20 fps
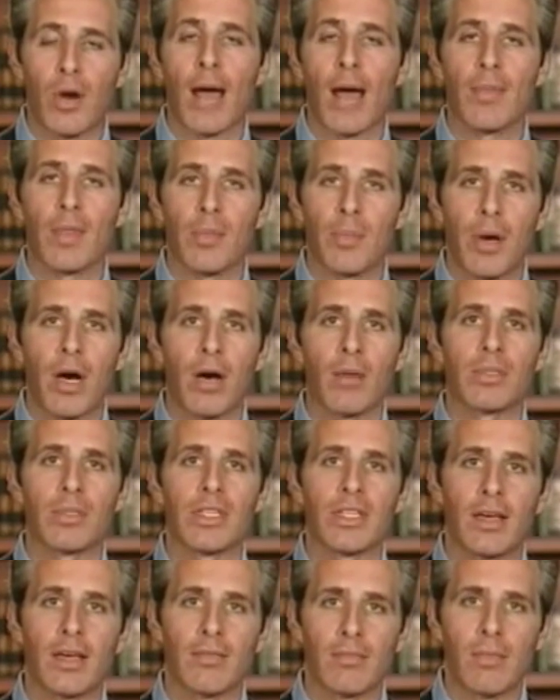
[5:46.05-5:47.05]
prime the pump,
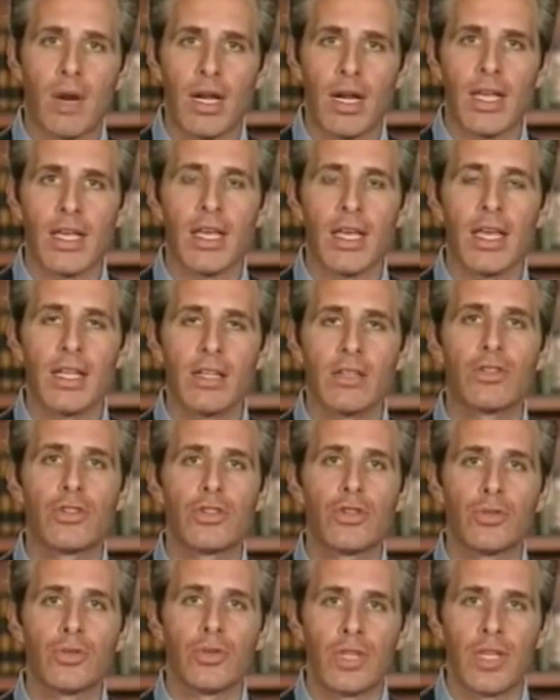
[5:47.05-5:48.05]
to get money
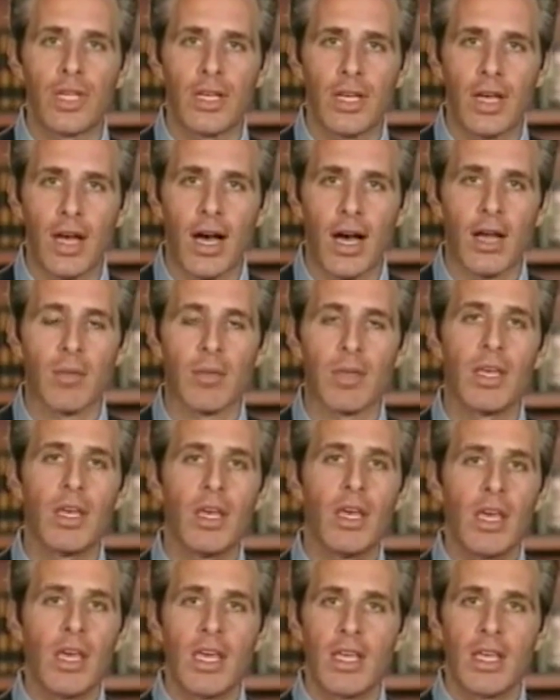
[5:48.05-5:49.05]
into the economy
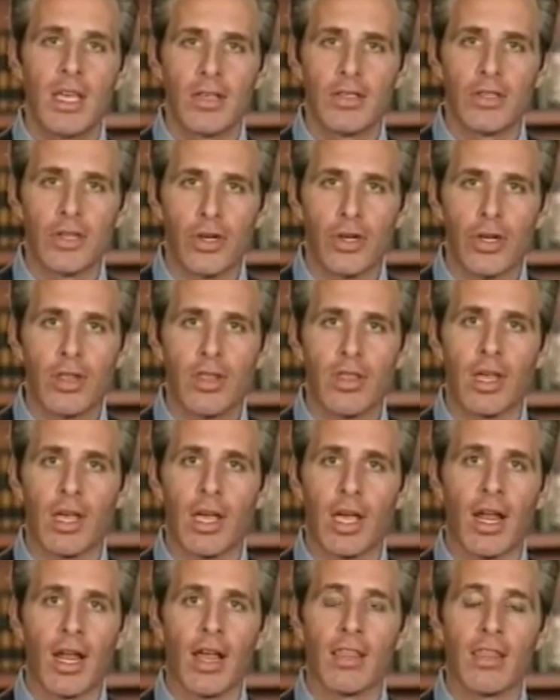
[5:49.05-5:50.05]
is a good
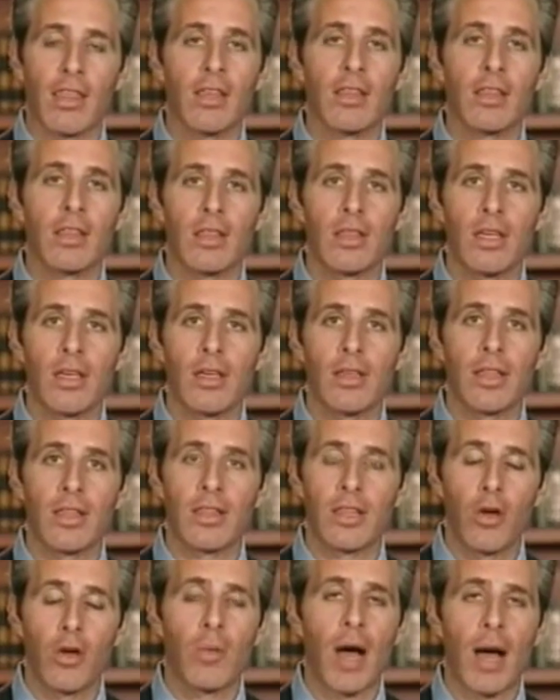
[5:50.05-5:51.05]
thing. And I think that the
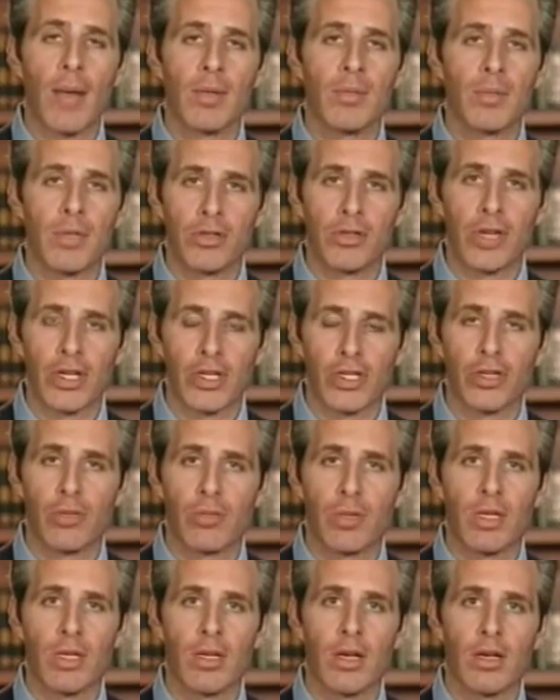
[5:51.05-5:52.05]
Obama administration
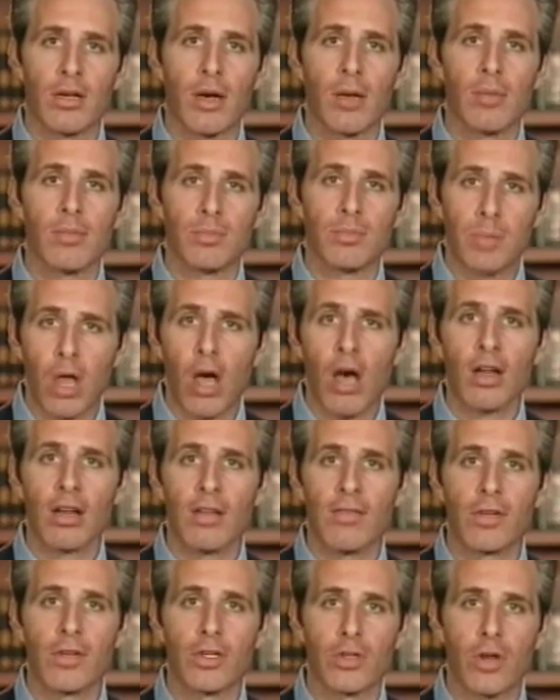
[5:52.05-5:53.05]
should be
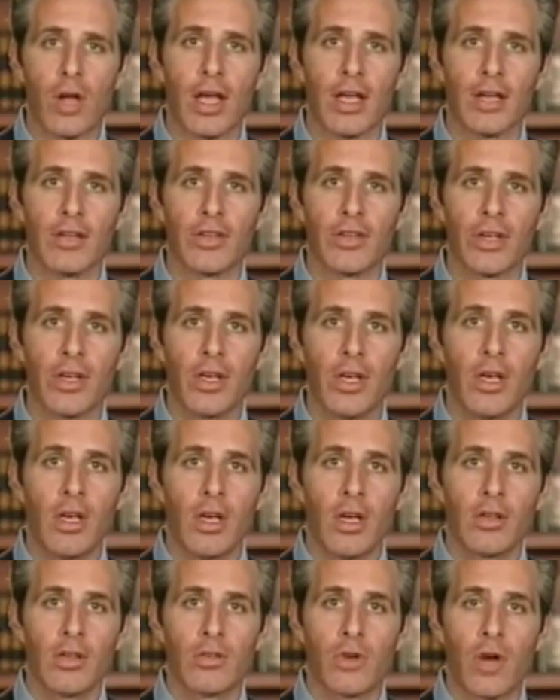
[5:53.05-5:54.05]
applauded for trying
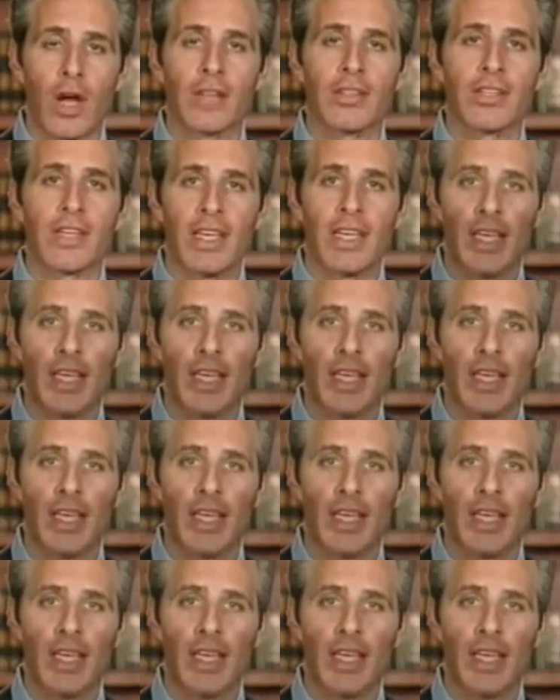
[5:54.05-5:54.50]
to